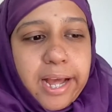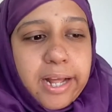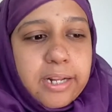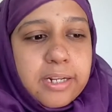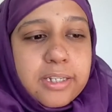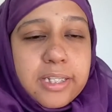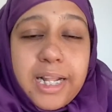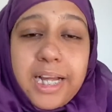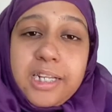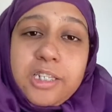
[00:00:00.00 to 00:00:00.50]

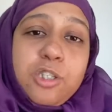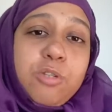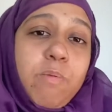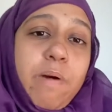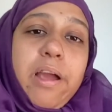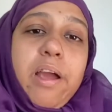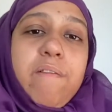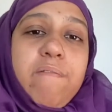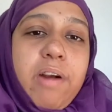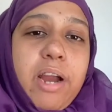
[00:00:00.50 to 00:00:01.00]
And that's
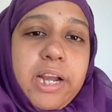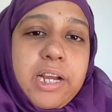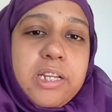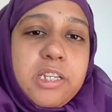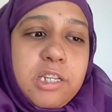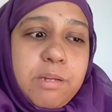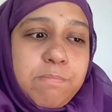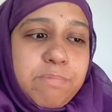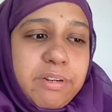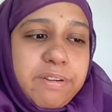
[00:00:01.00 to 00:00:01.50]
why I write
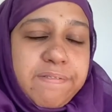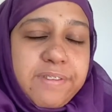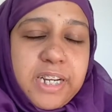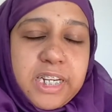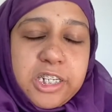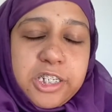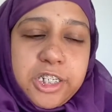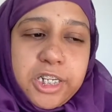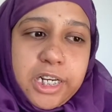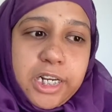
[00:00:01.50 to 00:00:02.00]
contemporary
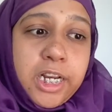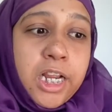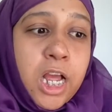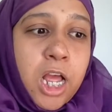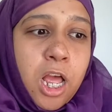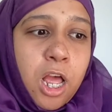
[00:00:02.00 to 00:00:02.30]
fiction